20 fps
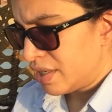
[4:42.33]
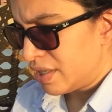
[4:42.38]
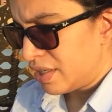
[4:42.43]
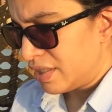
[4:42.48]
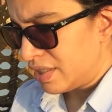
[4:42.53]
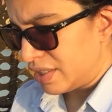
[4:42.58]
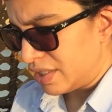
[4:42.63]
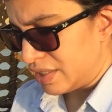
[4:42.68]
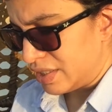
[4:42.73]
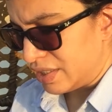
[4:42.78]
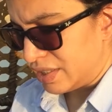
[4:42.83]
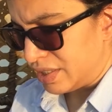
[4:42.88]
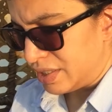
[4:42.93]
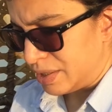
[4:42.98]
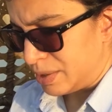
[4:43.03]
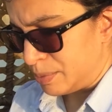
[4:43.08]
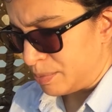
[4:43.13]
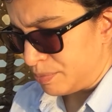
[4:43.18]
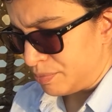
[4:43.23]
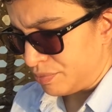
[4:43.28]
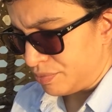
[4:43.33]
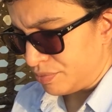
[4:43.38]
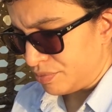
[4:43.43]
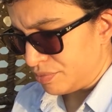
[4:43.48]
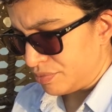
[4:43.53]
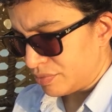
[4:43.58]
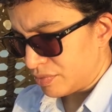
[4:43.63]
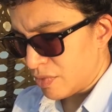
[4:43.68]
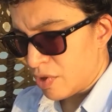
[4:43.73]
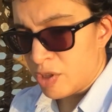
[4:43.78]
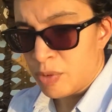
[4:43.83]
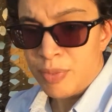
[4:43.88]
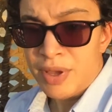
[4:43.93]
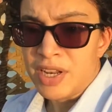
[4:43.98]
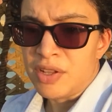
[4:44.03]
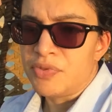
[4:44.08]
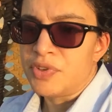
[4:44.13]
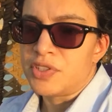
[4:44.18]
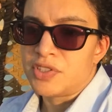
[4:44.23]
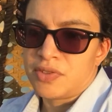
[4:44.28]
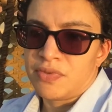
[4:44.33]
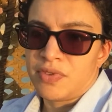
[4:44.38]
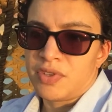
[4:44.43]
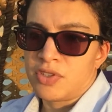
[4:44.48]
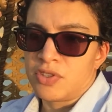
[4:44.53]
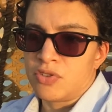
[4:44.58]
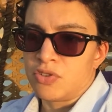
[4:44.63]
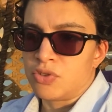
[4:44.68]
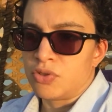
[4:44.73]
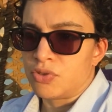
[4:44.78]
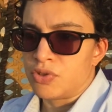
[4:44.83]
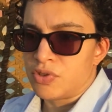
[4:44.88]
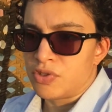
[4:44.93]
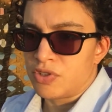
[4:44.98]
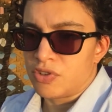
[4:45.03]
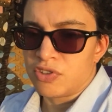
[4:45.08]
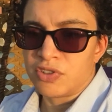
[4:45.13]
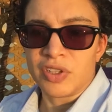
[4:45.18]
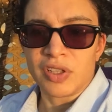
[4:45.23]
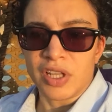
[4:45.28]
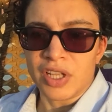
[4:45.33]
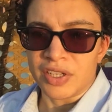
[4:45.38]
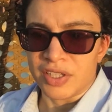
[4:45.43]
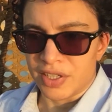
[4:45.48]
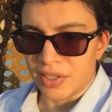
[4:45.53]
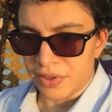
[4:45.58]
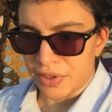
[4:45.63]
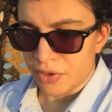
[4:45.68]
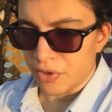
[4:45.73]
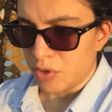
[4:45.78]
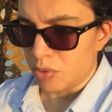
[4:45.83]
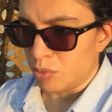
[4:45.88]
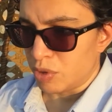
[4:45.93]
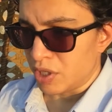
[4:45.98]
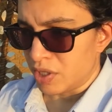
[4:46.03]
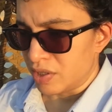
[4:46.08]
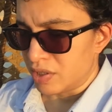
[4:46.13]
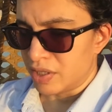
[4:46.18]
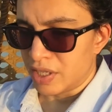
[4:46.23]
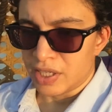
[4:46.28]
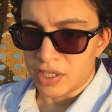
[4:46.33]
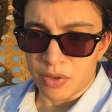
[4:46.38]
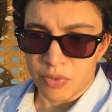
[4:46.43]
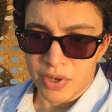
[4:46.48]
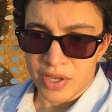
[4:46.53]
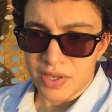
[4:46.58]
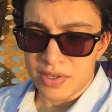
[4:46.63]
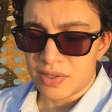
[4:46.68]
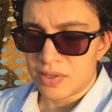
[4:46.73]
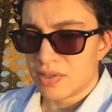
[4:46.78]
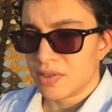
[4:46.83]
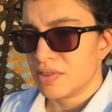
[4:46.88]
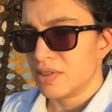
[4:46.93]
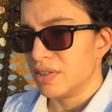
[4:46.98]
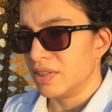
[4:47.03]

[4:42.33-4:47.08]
The benefits of this insurance are still unclear to me, anyways.